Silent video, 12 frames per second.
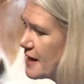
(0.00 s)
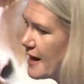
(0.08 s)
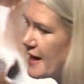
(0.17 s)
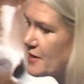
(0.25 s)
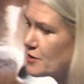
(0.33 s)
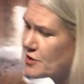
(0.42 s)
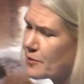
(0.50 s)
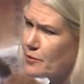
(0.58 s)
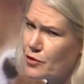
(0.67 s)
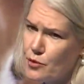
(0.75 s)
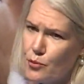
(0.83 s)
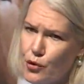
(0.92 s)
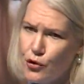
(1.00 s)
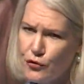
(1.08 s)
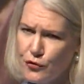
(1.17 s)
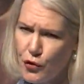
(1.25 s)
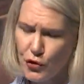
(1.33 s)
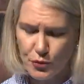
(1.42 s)
and some of the more
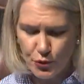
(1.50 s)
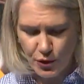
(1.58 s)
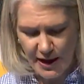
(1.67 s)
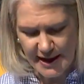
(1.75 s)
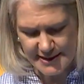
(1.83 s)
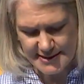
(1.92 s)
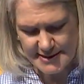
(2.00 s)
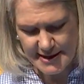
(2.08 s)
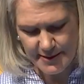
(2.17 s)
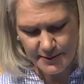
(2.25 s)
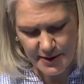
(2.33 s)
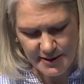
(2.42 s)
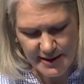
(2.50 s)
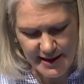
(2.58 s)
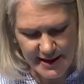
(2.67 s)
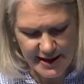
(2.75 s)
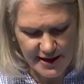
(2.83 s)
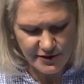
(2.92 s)
affordable cuts in
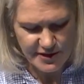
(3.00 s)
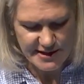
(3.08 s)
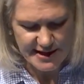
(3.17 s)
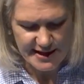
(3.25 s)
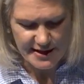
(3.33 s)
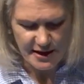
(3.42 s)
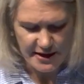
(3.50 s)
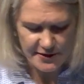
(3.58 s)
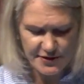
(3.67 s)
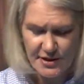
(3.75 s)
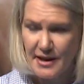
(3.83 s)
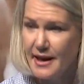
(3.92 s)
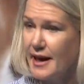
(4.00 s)
their everyday lives.